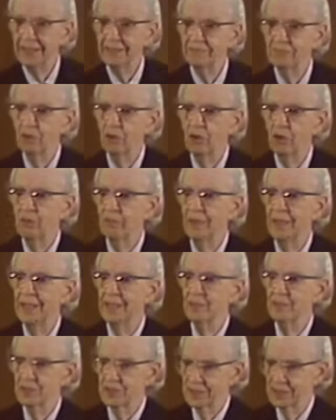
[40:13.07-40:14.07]
have
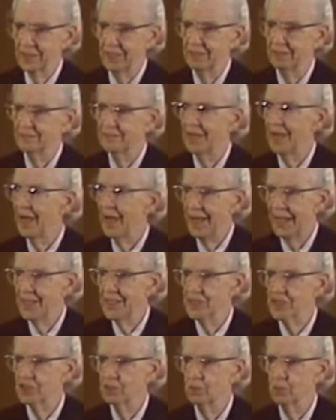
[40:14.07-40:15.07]
already received the
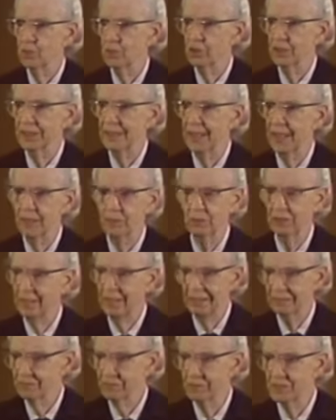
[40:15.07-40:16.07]
highest award I will
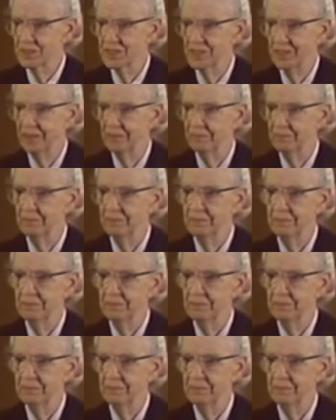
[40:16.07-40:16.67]
ever receive,